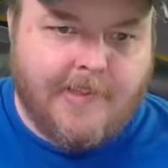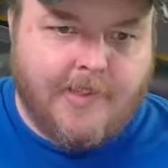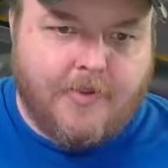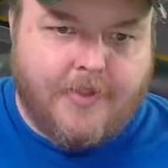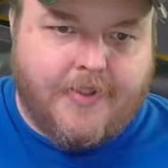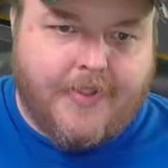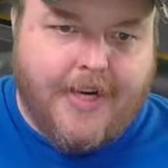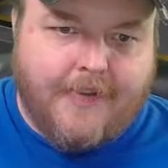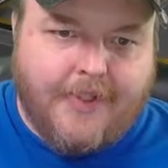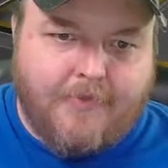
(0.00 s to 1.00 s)
I'm gonna slide
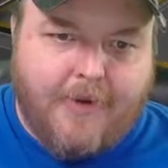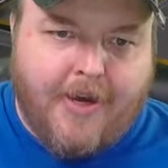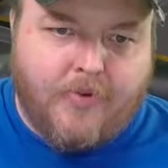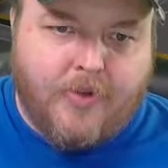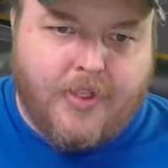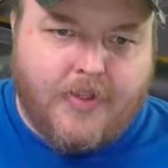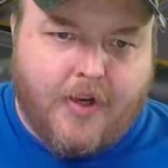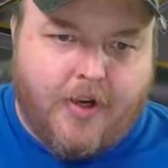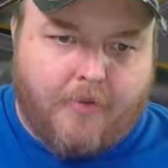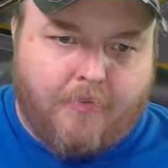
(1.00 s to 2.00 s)
these batteries up.